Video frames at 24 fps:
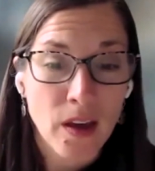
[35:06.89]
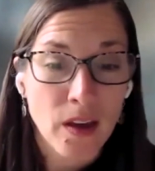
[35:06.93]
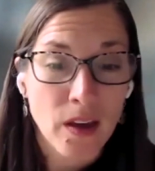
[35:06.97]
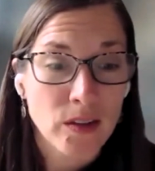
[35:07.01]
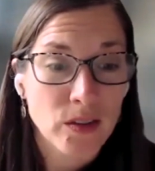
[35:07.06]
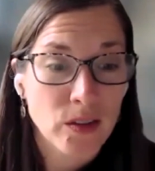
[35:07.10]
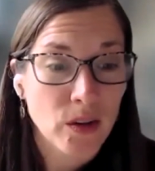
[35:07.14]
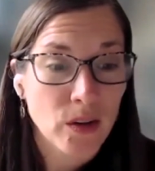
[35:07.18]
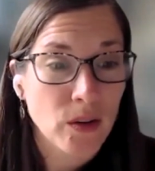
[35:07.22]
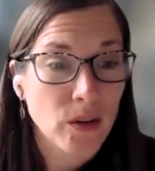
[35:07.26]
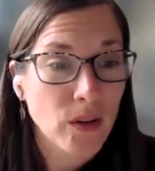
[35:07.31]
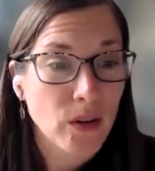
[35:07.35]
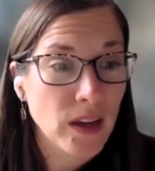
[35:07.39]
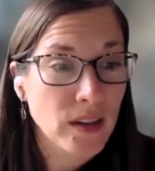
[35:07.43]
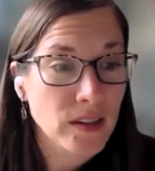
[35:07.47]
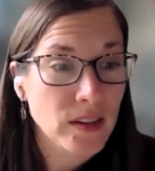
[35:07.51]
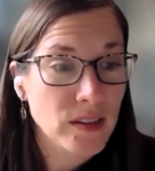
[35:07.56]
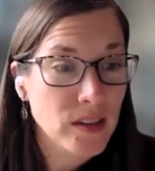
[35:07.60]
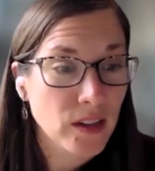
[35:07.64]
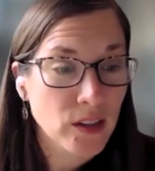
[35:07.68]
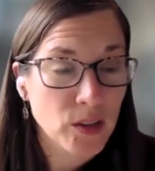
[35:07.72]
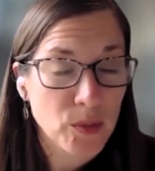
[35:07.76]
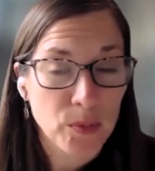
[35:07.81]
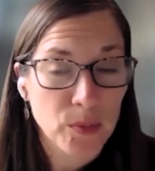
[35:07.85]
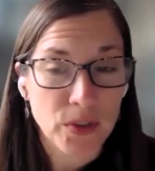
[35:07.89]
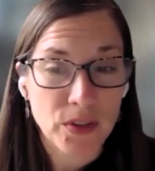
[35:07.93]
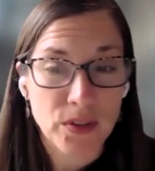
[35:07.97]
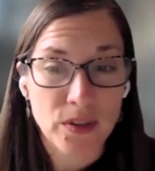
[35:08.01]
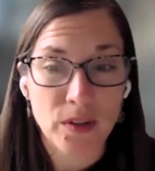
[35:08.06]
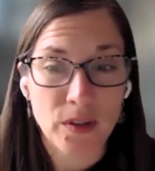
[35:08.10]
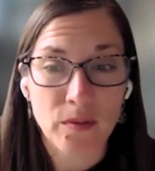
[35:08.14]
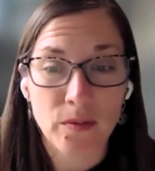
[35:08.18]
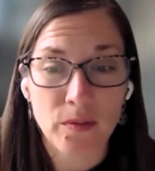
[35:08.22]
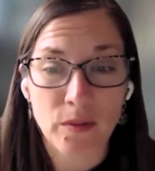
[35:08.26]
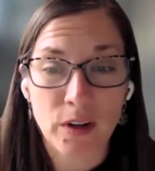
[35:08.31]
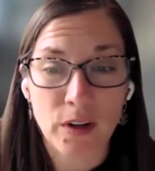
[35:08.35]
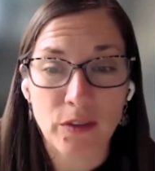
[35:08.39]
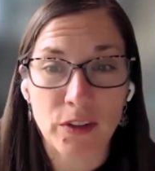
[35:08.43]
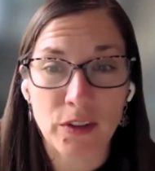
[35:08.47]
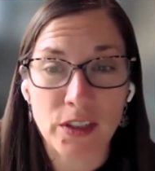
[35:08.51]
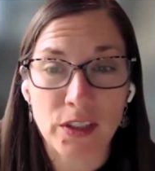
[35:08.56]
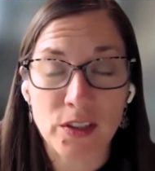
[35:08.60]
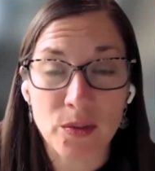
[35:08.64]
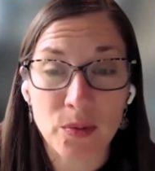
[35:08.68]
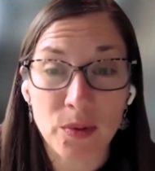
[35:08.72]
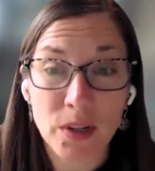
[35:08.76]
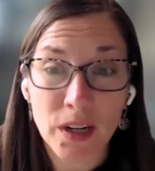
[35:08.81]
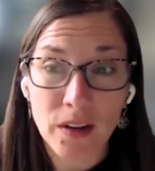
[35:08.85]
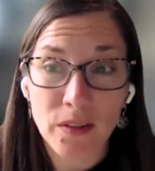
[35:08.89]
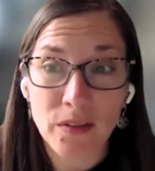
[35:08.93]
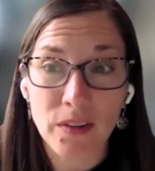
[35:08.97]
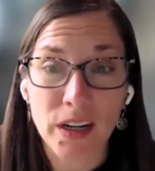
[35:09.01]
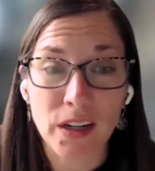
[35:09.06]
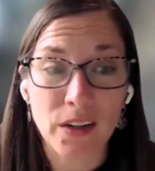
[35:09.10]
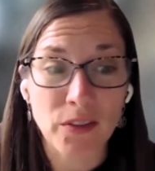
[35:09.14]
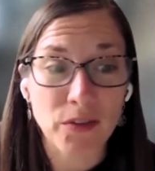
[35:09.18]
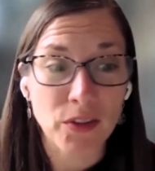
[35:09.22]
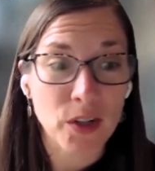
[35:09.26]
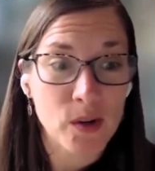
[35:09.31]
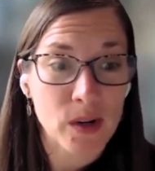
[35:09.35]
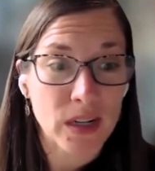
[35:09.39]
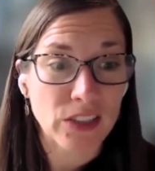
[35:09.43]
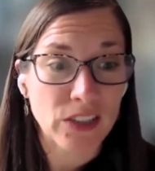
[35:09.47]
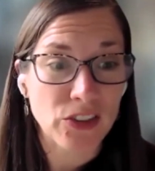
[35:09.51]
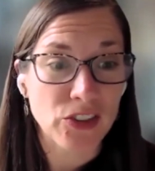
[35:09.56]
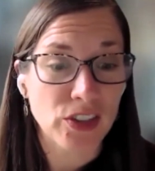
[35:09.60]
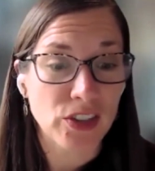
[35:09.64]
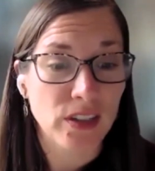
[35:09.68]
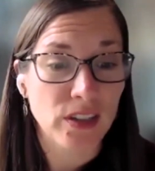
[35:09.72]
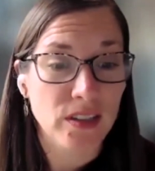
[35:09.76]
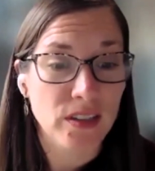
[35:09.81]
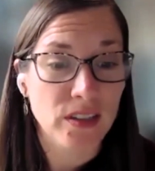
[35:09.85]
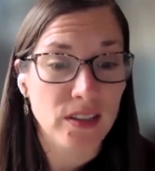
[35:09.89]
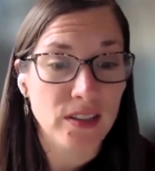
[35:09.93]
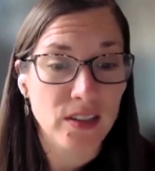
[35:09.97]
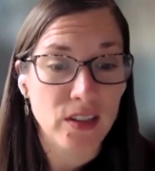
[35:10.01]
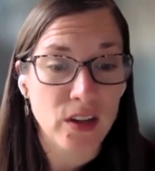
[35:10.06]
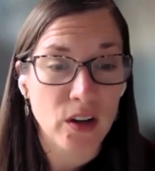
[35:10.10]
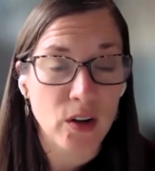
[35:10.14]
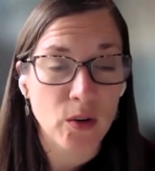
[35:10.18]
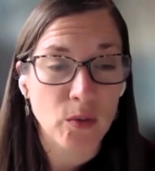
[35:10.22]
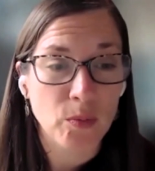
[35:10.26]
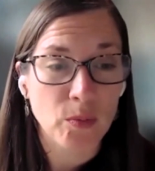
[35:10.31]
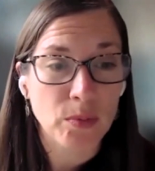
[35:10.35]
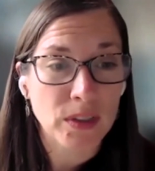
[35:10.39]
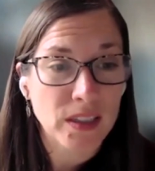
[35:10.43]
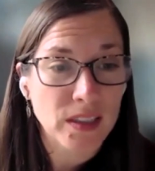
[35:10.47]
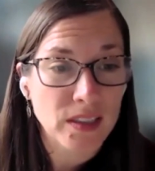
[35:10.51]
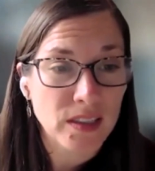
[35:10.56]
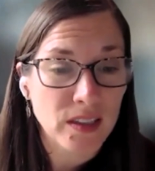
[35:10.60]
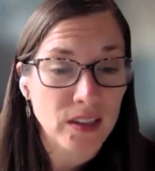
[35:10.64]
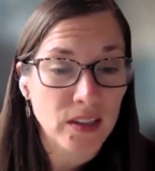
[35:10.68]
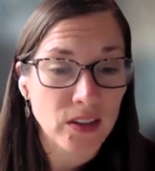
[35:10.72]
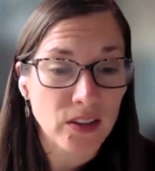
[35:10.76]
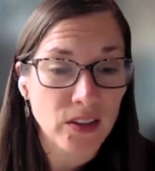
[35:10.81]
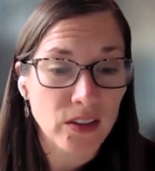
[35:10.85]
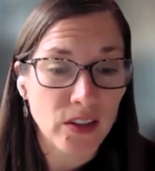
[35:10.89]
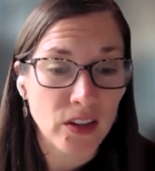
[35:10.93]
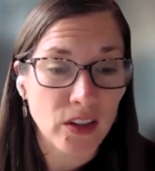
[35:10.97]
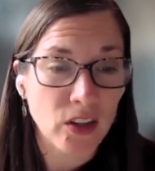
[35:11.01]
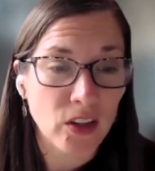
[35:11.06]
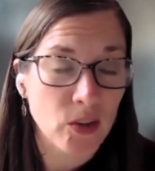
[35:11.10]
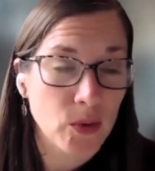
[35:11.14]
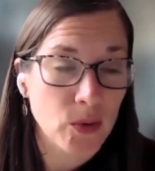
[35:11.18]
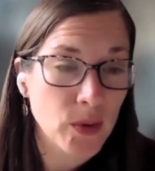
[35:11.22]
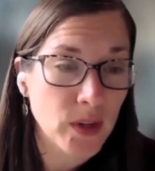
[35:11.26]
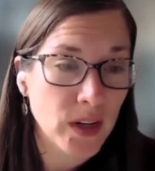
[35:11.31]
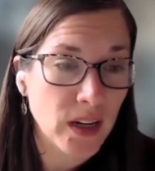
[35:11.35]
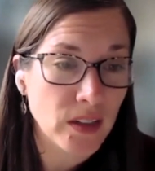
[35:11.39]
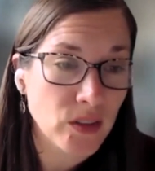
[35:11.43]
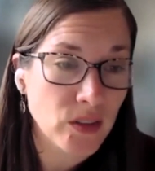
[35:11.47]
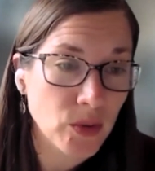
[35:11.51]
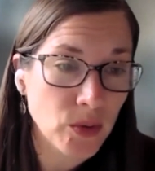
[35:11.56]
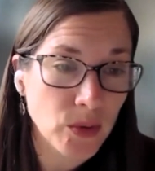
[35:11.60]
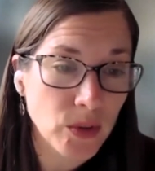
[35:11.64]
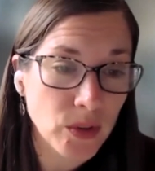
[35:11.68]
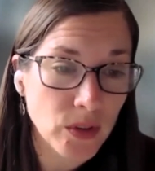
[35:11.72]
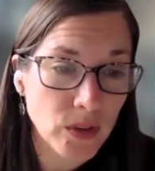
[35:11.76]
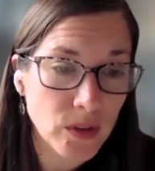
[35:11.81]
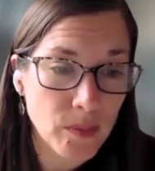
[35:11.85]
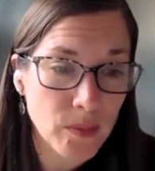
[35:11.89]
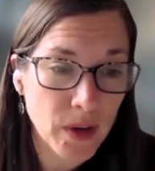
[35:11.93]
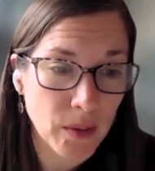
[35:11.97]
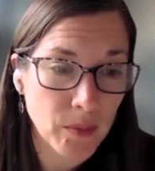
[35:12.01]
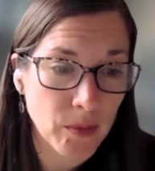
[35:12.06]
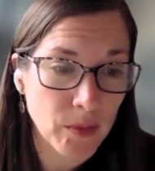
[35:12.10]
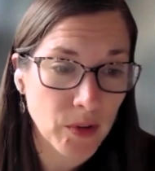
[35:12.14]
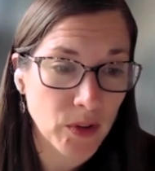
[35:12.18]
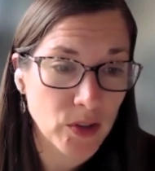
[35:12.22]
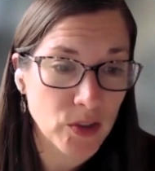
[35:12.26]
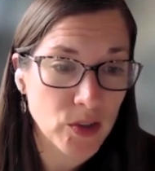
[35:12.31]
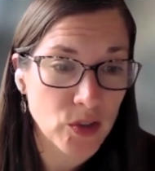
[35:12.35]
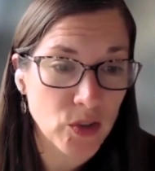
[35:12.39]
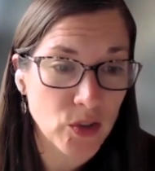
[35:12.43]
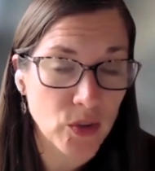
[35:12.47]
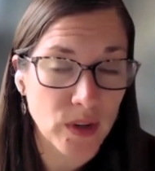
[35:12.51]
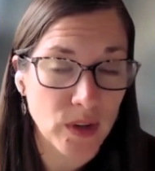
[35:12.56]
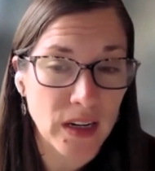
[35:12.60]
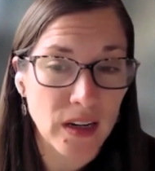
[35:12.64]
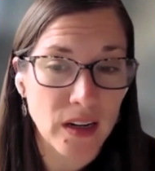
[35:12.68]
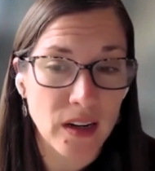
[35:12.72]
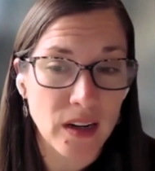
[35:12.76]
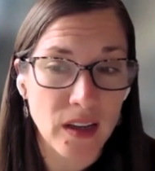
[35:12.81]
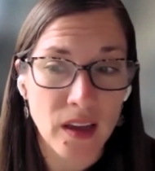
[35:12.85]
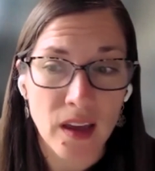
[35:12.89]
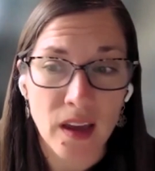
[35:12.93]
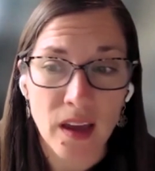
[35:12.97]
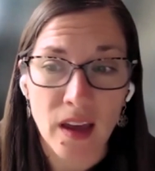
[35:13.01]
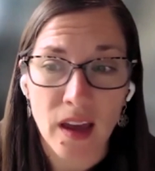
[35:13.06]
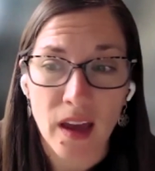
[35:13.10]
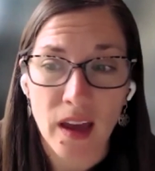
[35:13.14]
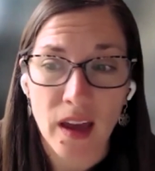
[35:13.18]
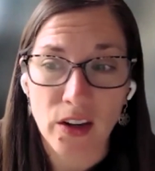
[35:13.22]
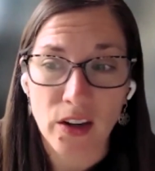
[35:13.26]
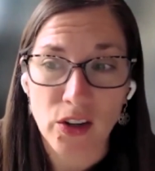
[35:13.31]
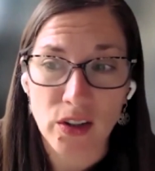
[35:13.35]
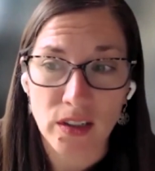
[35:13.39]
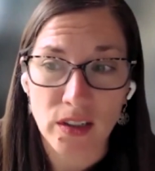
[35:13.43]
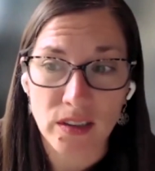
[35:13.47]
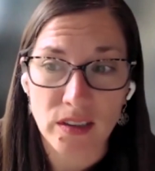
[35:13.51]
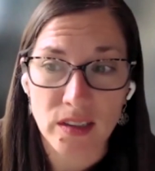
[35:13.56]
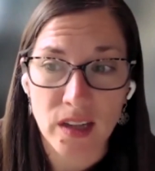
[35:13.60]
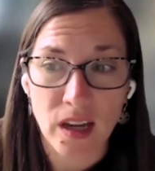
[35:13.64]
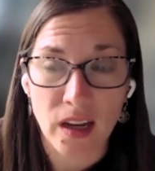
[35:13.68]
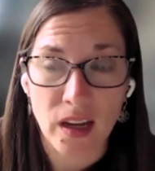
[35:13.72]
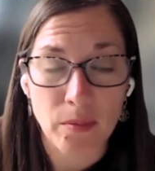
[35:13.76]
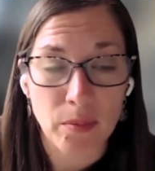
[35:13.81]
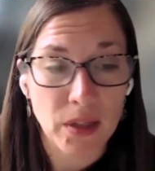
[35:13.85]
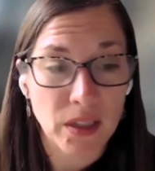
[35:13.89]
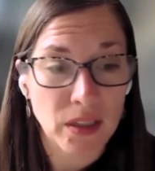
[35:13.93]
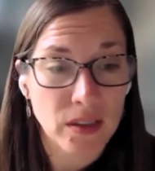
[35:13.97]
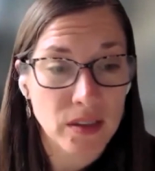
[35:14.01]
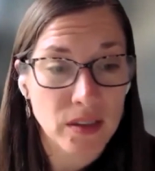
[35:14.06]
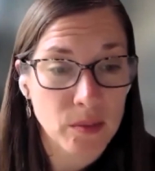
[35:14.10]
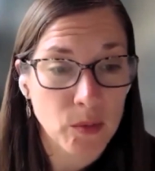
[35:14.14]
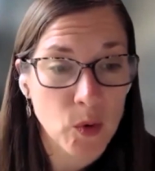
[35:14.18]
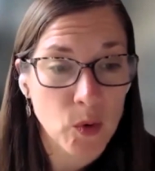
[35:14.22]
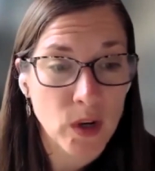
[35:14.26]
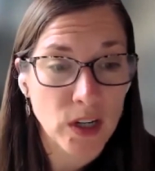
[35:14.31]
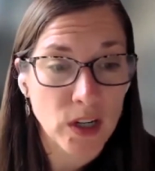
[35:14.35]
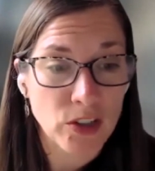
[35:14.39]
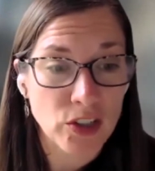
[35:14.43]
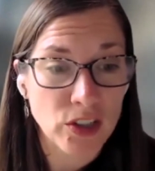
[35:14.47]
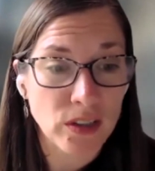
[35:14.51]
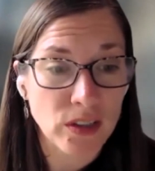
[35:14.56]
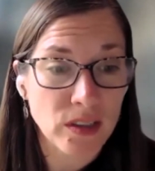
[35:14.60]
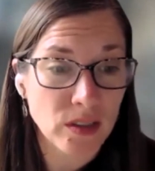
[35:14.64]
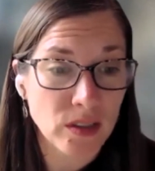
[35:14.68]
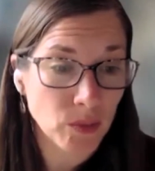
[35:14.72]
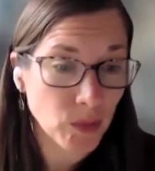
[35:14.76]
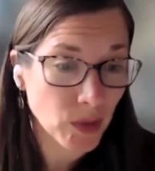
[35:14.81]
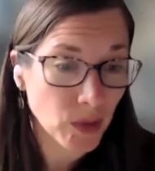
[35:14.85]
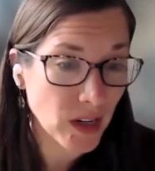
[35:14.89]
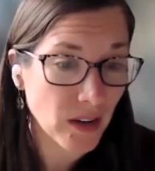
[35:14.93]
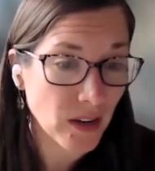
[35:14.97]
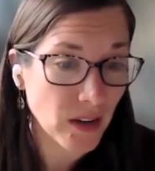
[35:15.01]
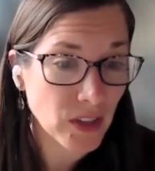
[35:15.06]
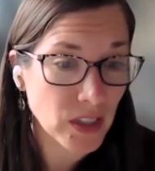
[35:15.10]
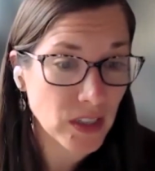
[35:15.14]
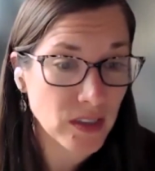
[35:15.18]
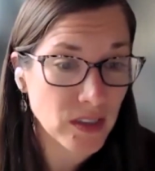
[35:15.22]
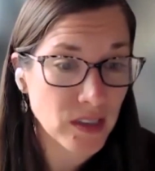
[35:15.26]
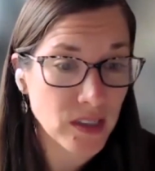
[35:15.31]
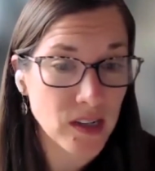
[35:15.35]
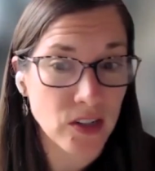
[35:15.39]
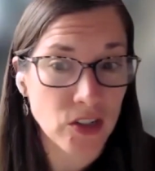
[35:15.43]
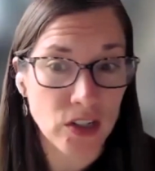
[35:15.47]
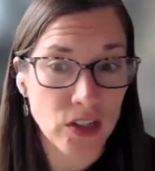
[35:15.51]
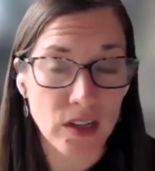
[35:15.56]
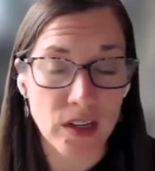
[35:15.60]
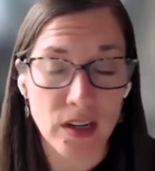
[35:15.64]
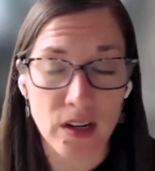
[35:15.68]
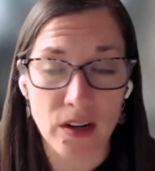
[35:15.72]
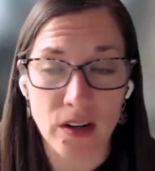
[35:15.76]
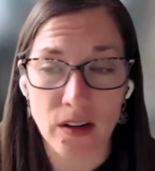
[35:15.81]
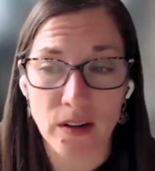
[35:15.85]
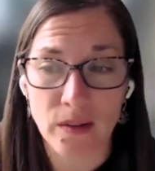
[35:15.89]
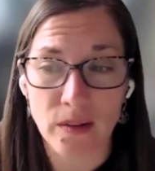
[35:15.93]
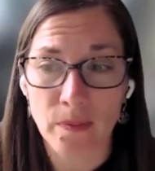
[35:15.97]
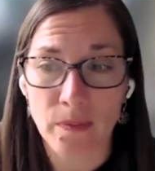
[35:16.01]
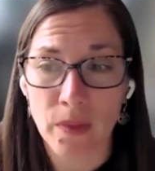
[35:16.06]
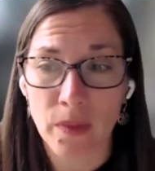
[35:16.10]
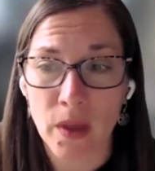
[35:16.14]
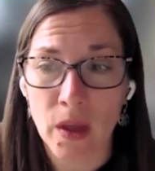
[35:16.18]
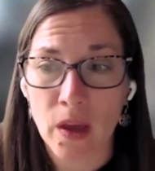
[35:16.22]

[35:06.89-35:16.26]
So as Dr. Prussin referenced, we're now ready for questions. So please click on the Q&A tool at the bottom of your screen, and you can type in some questions. We're going to have a discussion here.